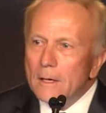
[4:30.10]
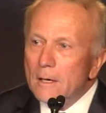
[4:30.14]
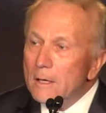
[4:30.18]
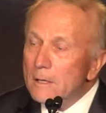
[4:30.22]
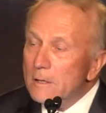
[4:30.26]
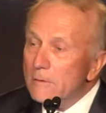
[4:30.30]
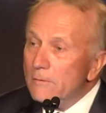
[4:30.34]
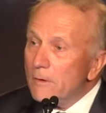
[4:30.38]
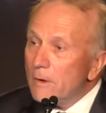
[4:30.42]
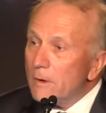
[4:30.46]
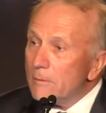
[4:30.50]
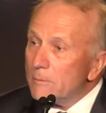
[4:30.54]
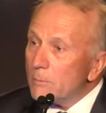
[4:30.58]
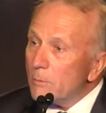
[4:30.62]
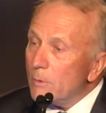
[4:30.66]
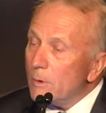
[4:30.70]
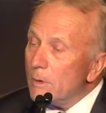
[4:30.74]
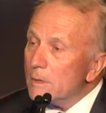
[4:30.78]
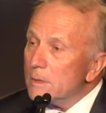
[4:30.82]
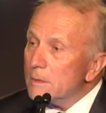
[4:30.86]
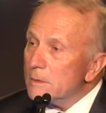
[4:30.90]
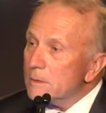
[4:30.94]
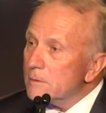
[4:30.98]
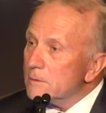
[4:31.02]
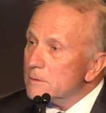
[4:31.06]
he developed
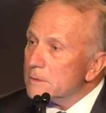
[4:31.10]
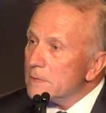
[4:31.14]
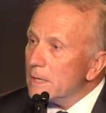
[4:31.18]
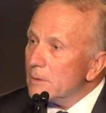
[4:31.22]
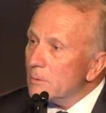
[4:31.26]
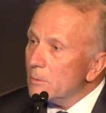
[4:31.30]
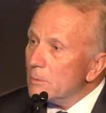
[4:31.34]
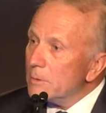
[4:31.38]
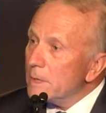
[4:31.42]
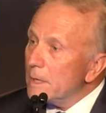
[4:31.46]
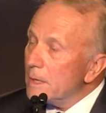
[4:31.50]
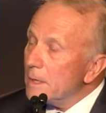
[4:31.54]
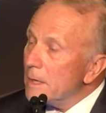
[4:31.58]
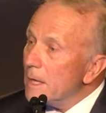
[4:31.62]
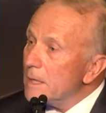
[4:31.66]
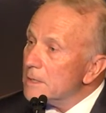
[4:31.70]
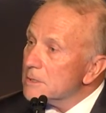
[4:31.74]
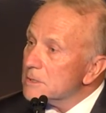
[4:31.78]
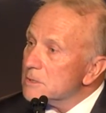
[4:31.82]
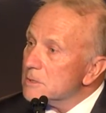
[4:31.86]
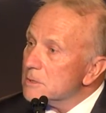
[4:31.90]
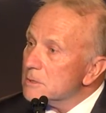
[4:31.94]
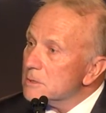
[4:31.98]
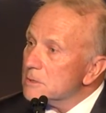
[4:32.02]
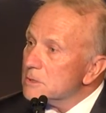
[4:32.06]
one, designed one that
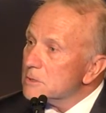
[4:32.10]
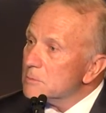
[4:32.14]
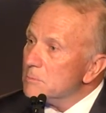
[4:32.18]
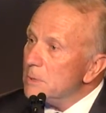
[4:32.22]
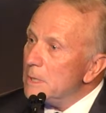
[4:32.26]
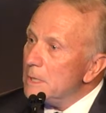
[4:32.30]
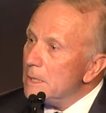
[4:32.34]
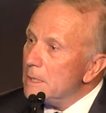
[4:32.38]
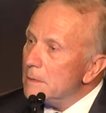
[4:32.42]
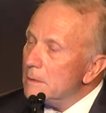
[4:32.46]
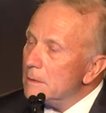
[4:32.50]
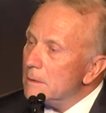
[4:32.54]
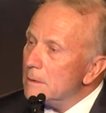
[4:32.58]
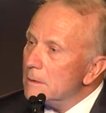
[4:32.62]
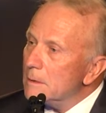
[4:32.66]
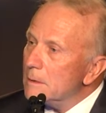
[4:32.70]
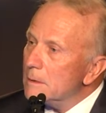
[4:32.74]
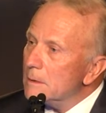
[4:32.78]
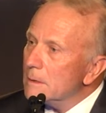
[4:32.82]
has speed